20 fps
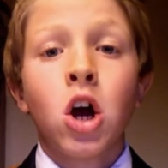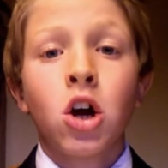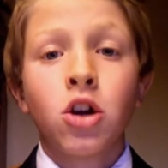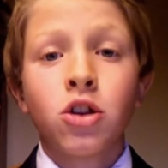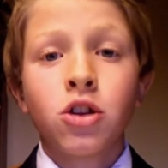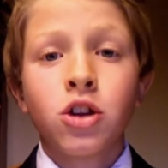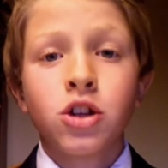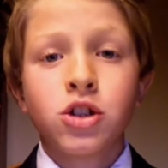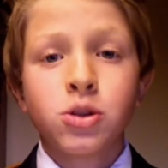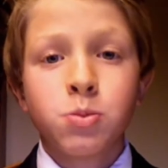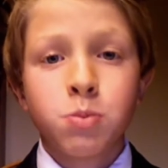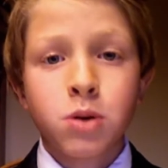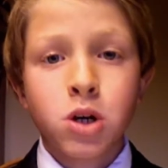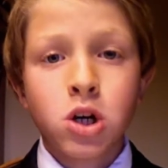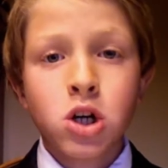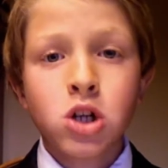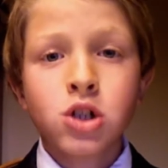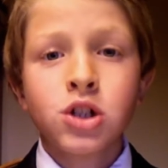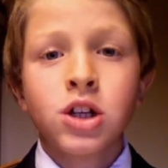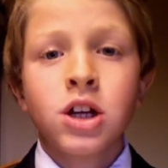are the
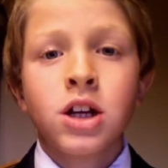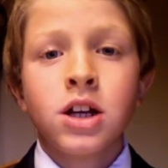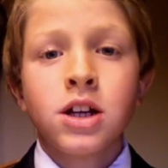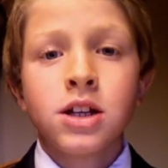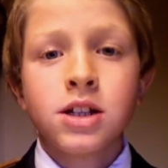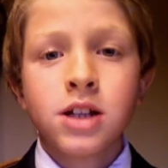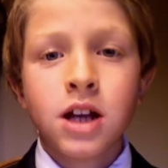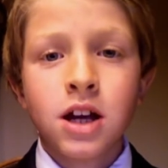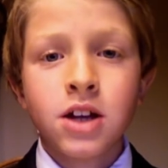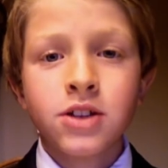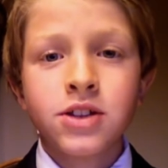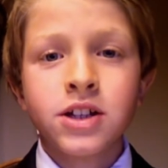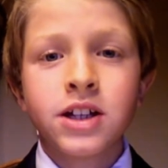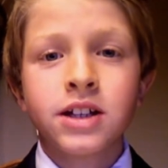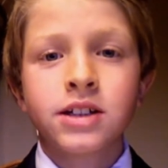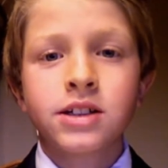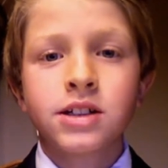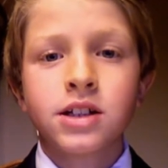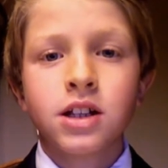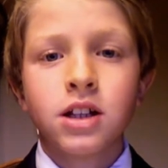Spurs,
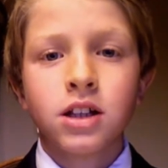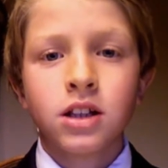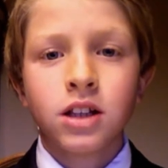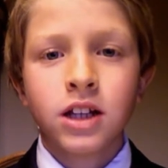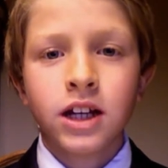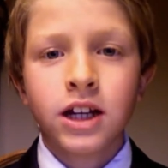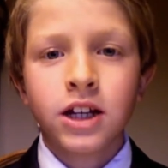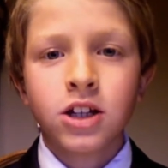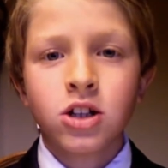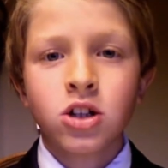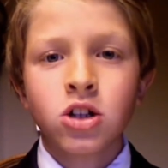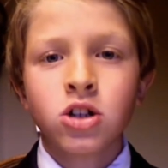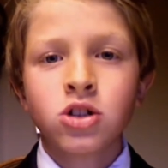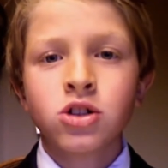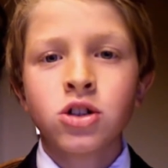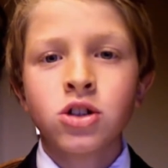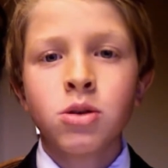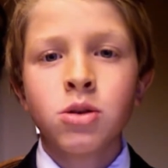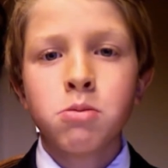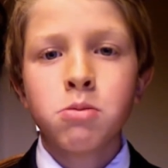Celtics,
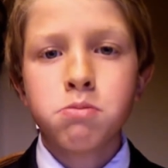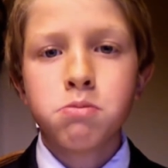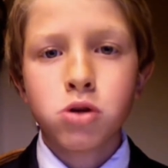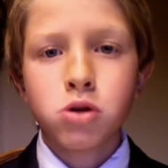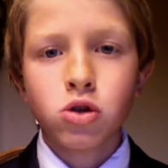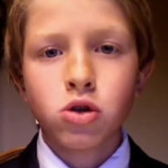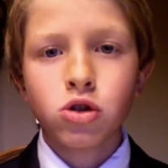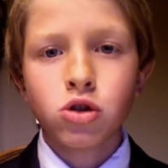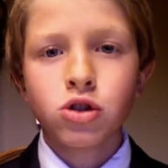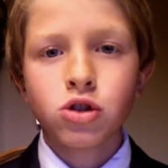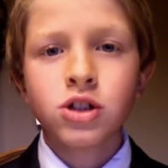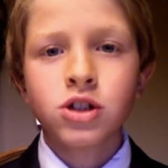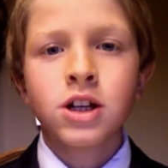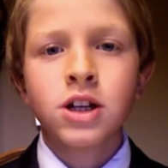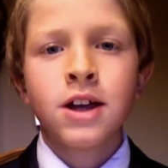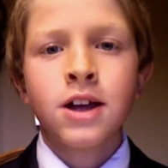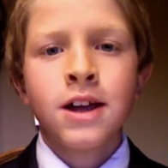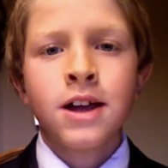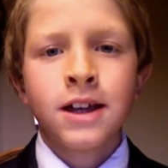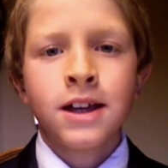Lakers, Bulls,
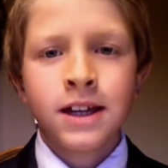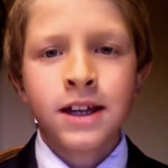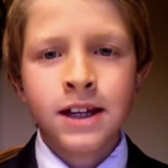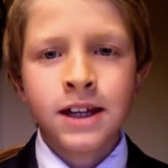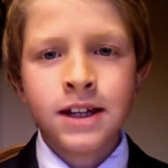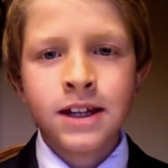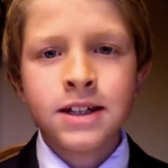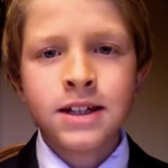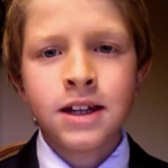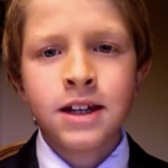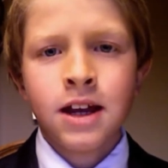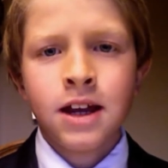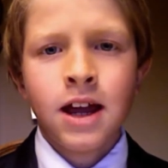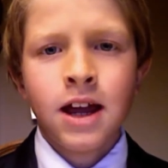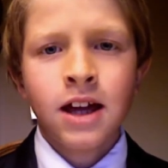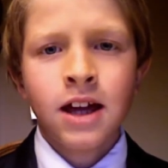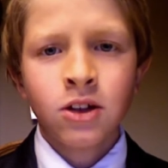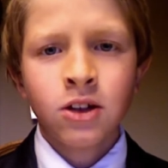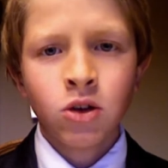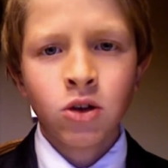Heat,
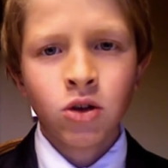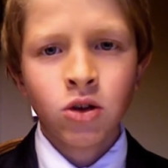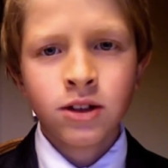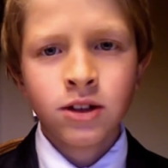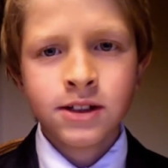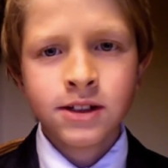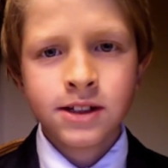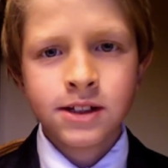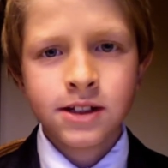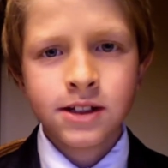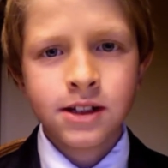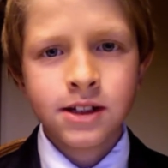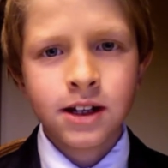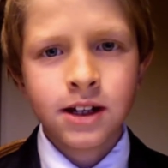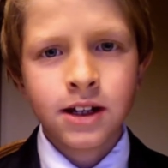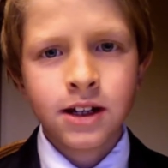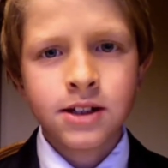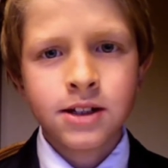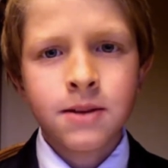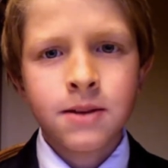and Golden
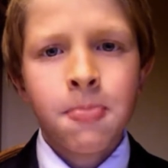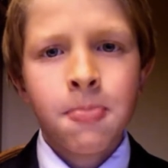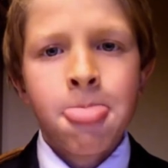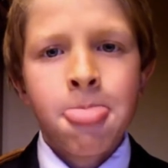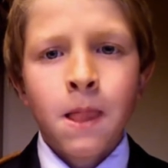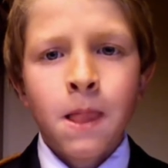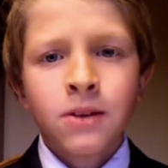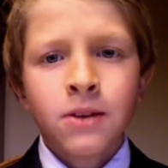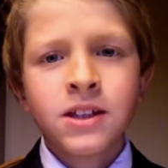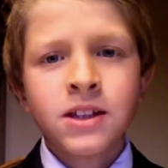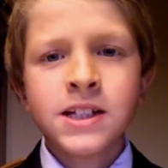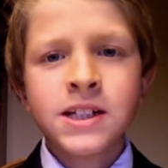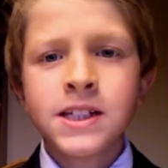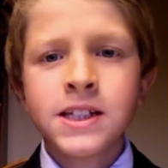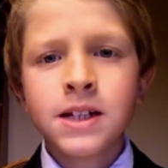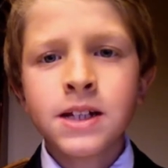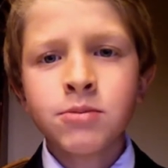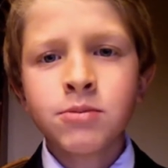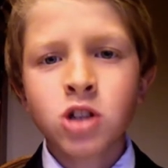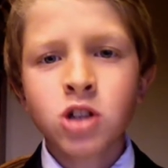State. These
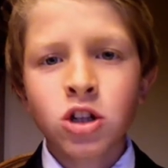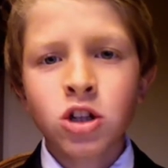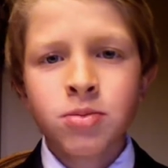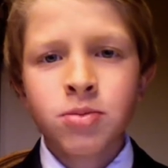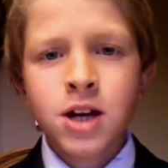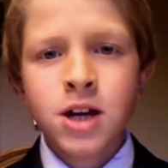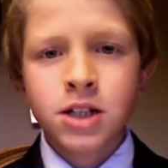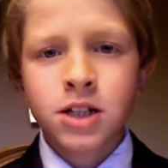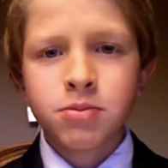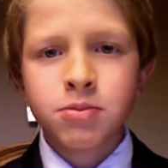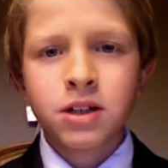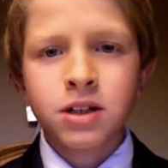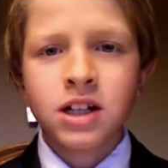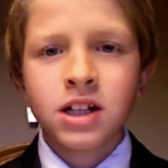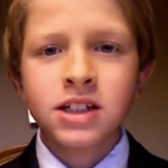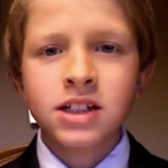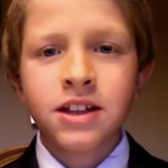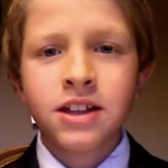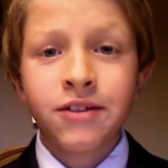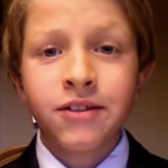teams are the best
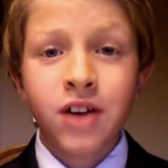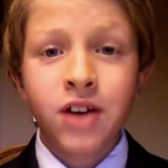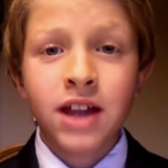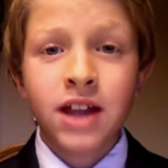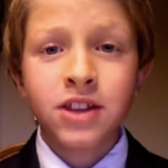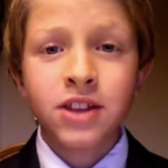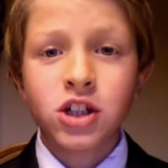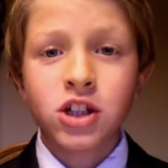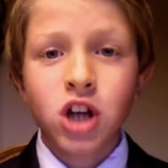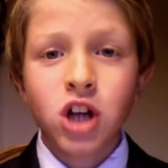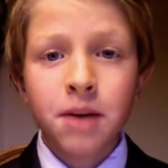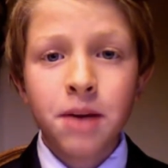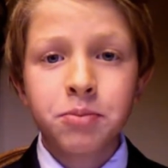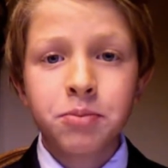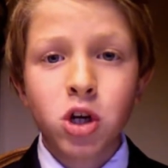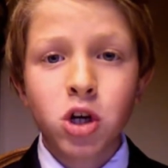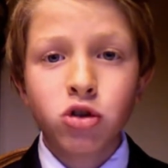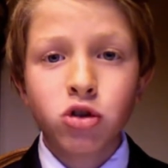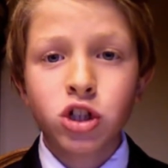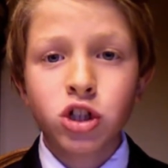because they've had the
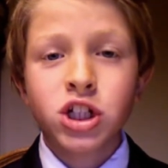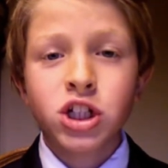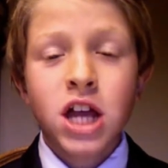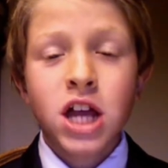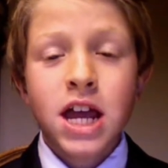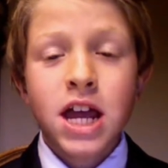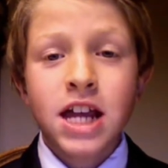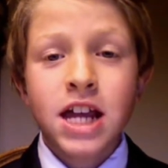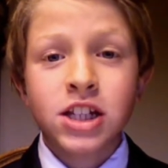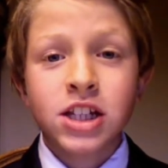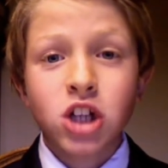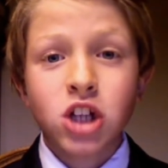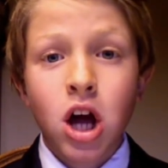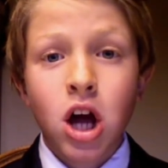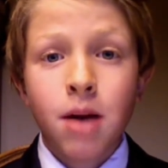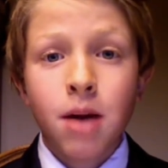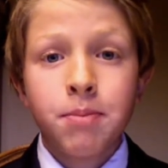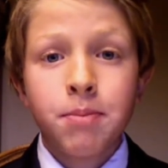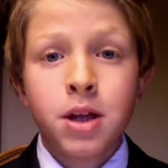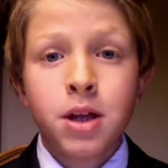top coaches and
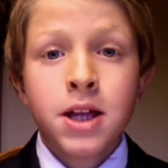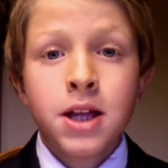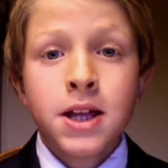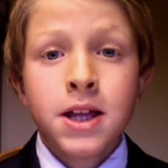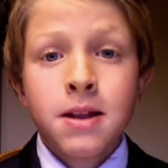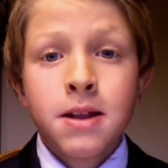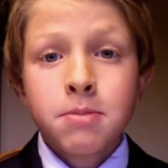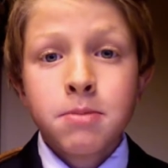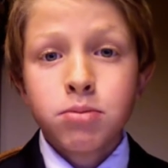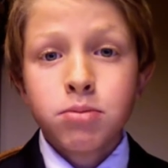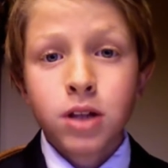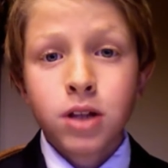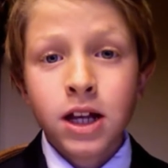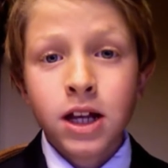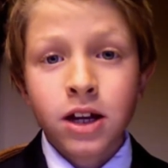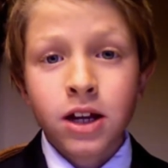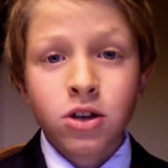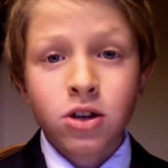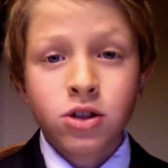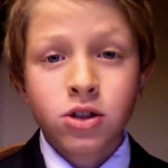top
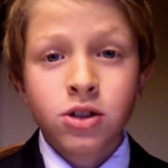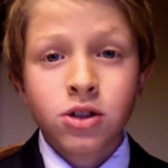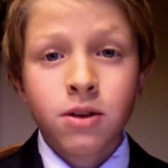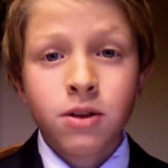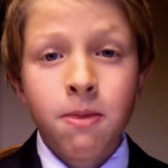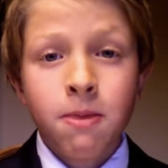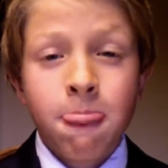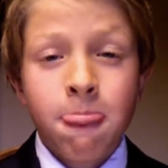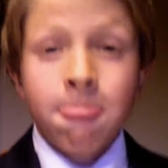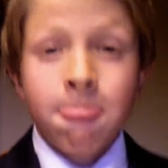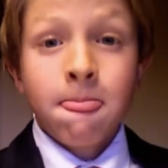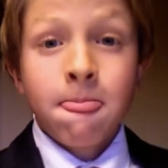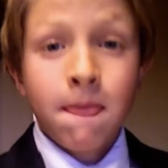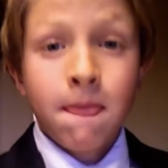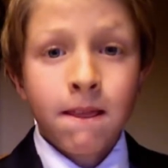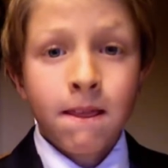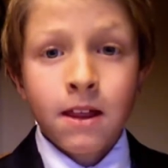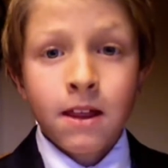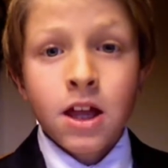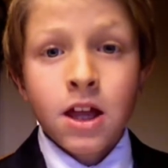players.
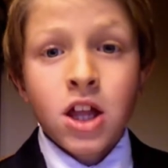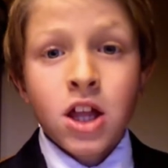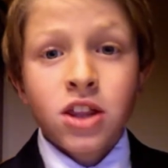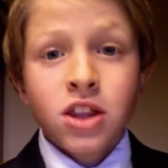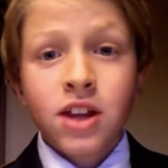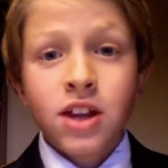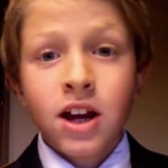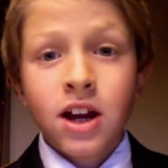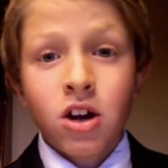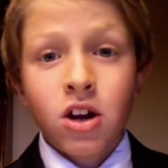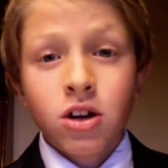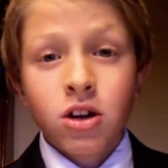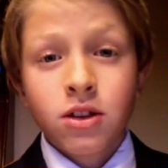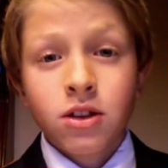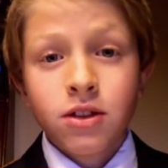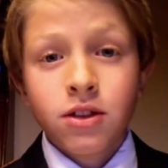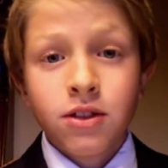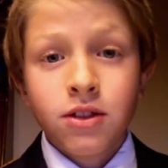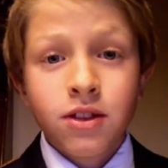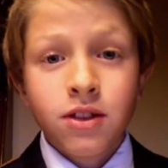
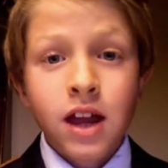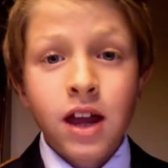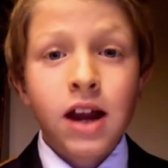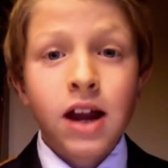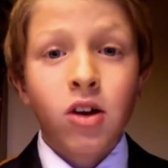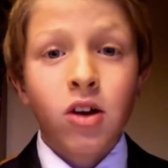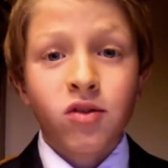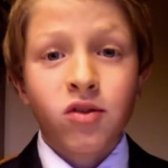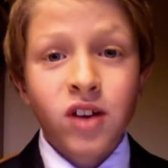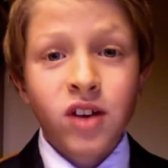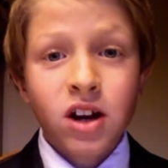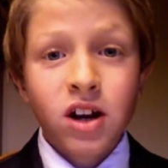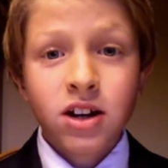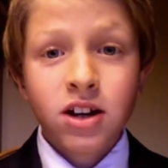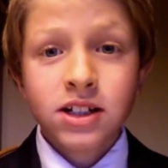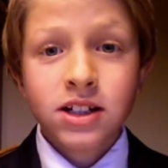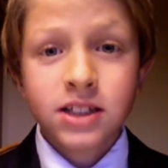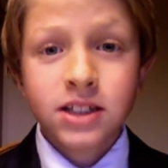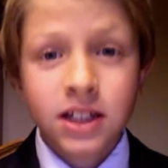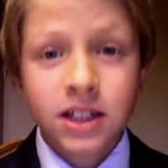They are
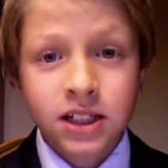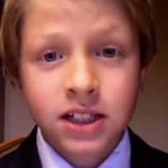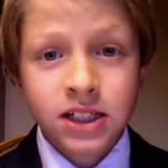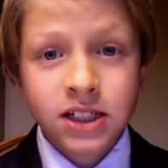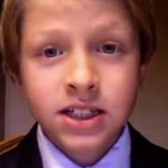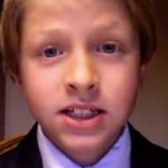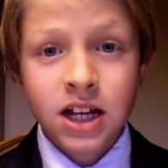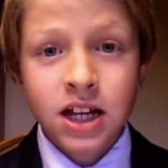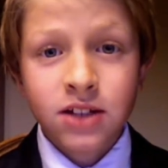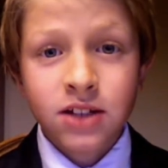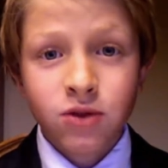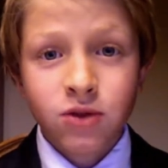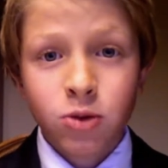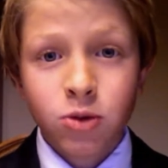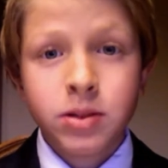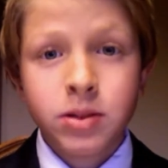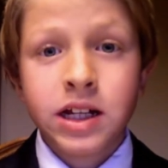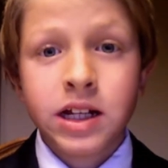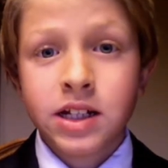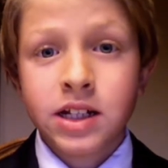very successful
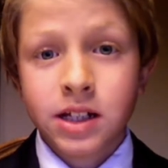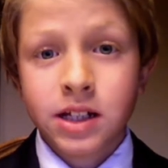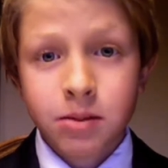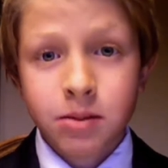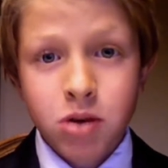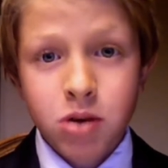because they